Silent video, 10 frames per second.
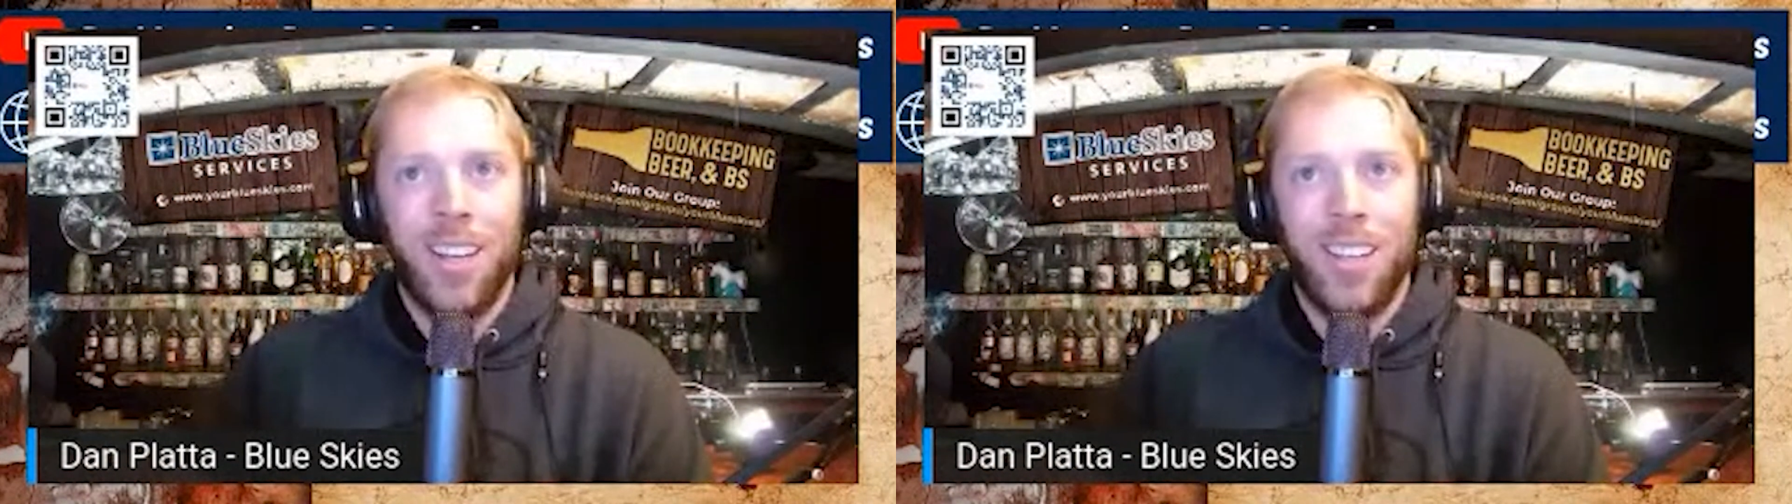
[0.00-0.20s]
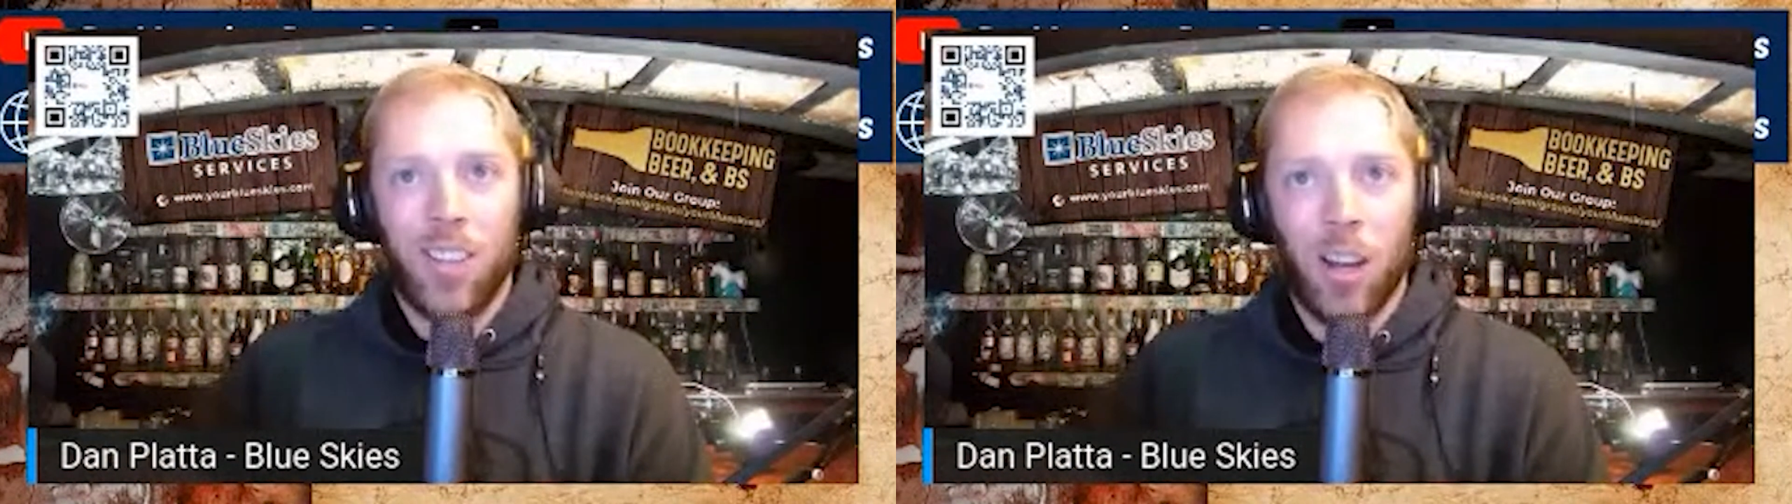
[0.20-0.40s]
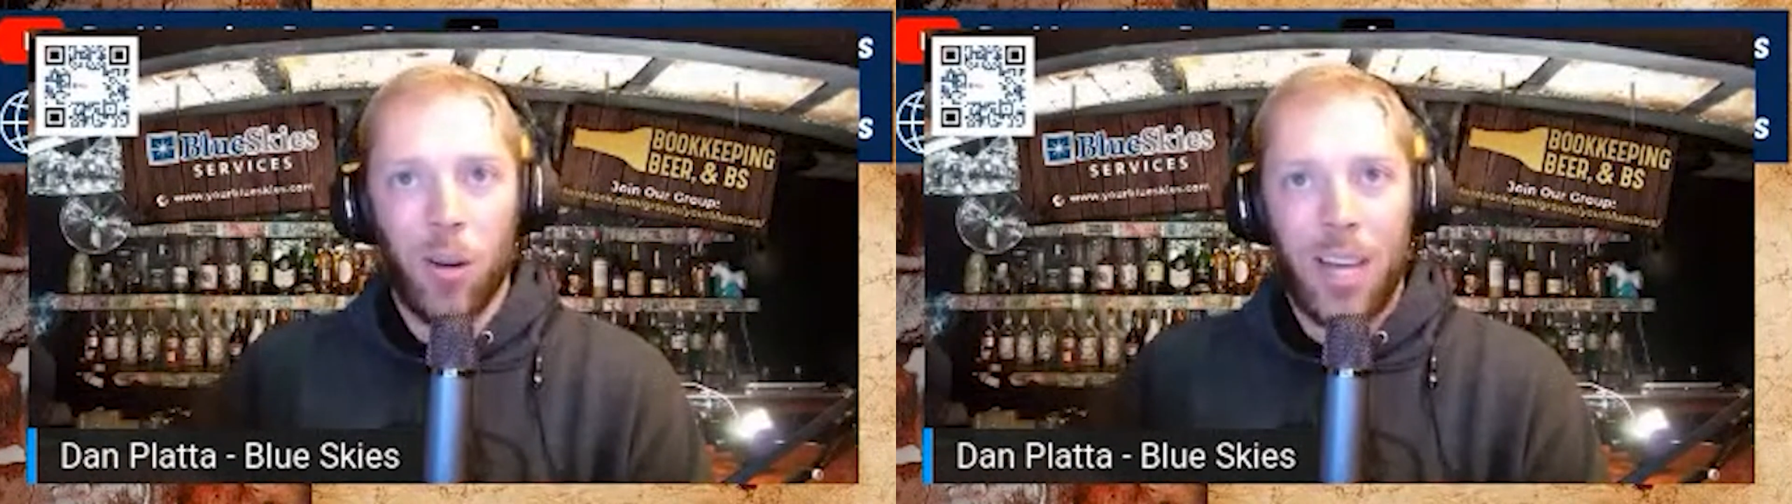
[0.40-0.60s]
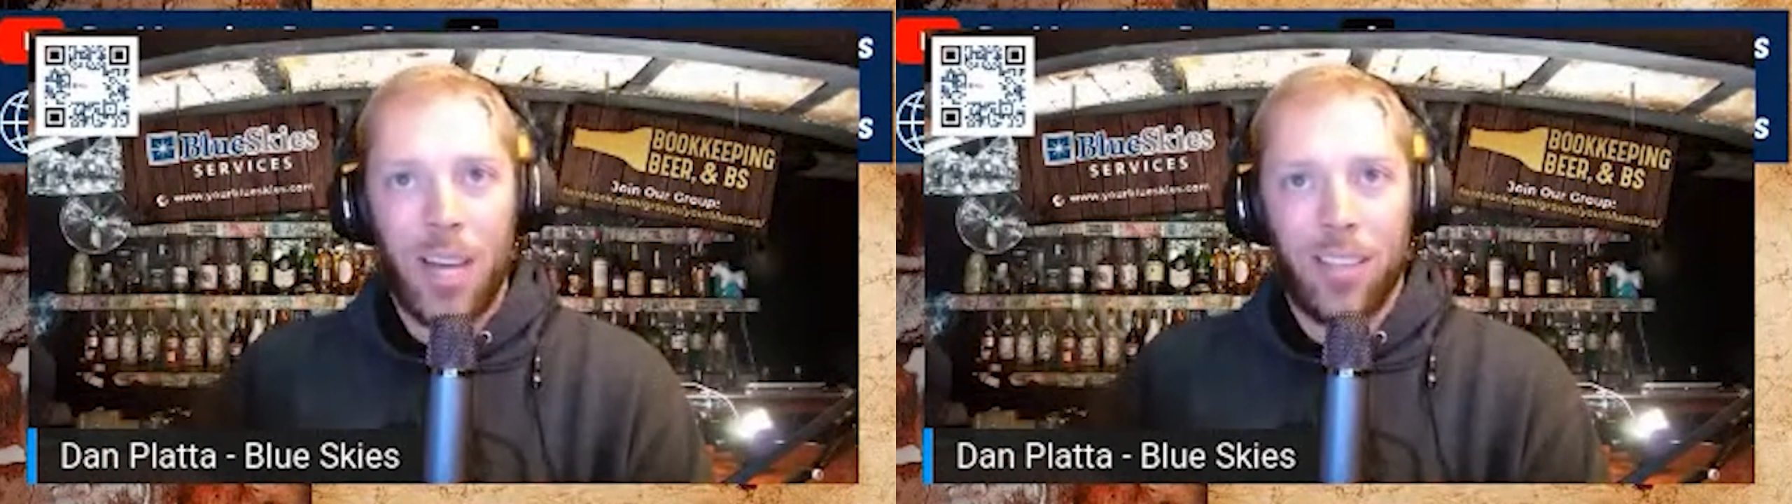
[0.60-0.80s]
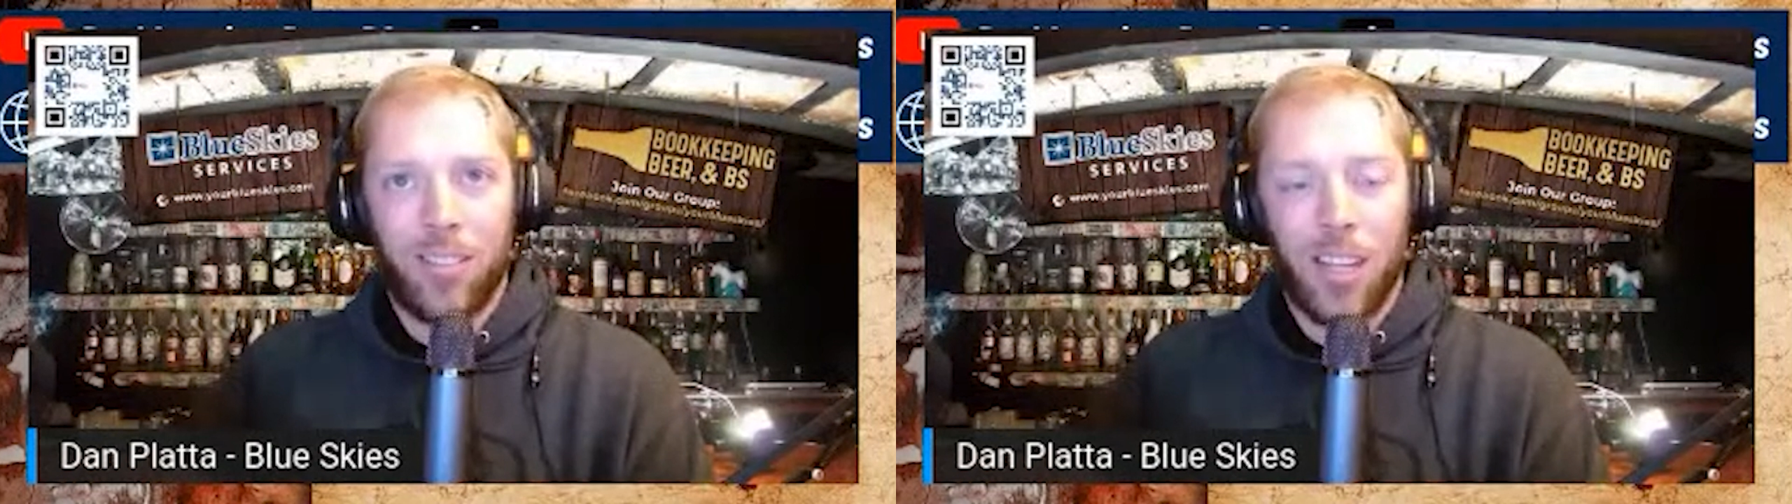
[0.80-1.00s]
So,
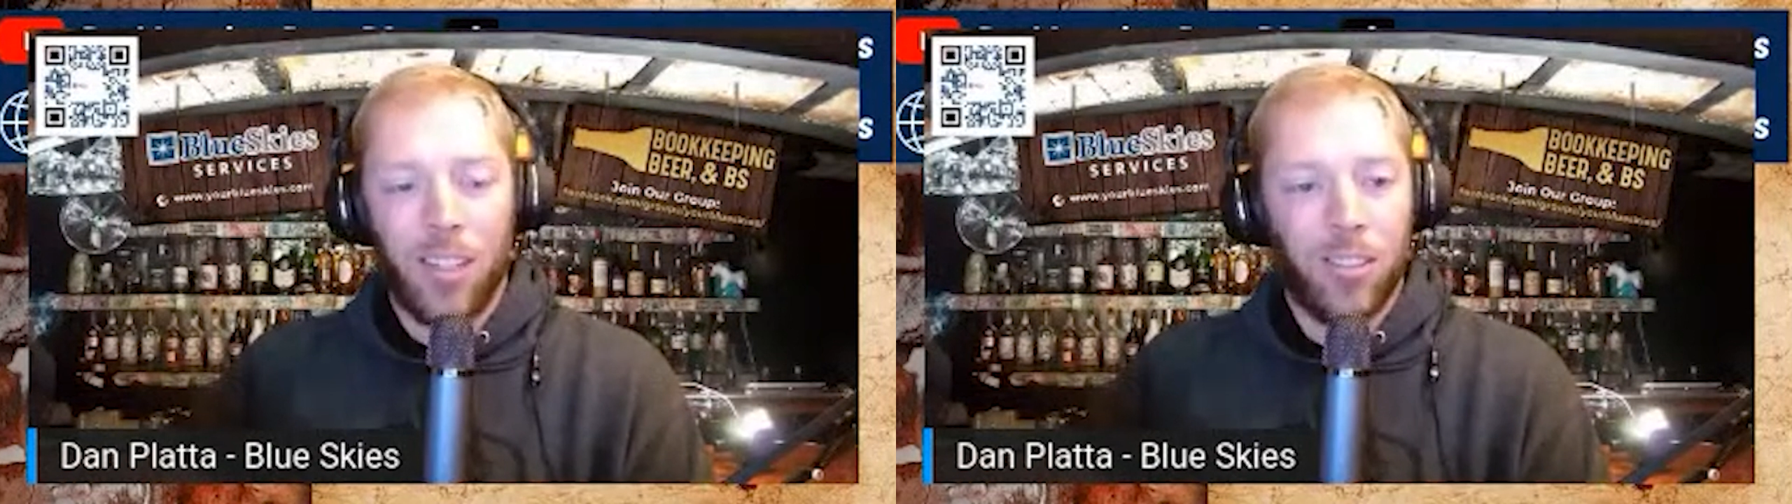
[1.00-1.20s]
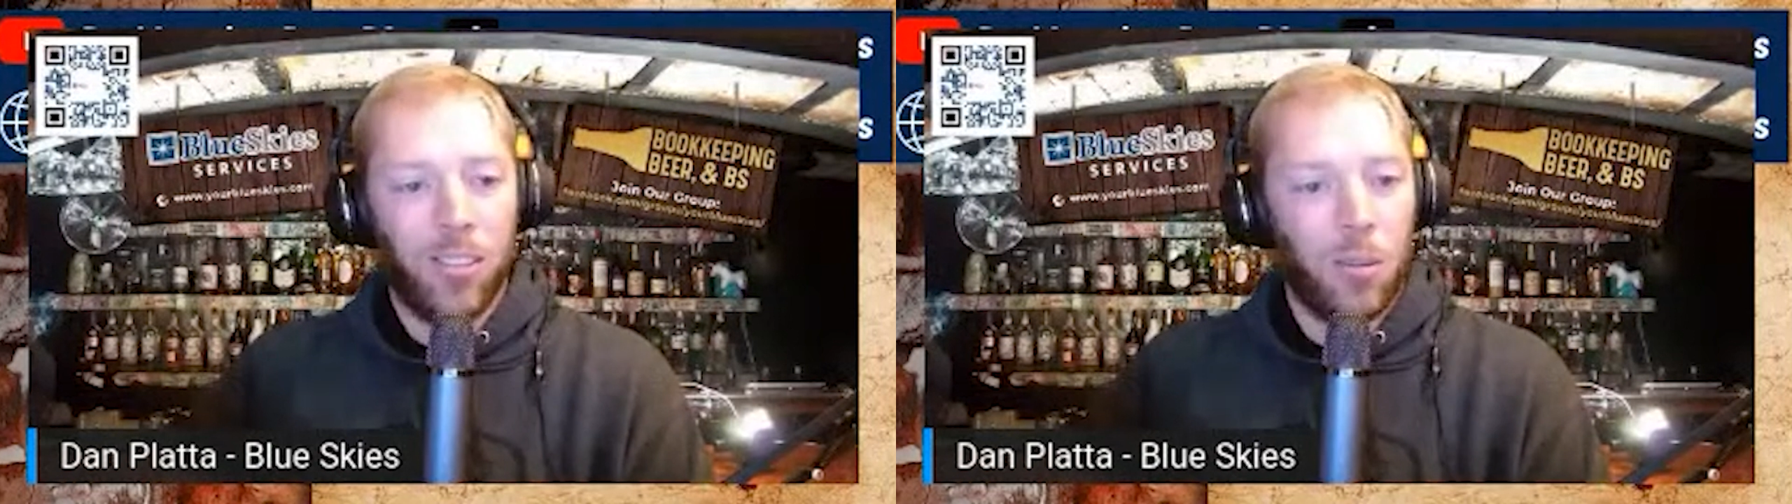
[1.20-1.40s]
that said, this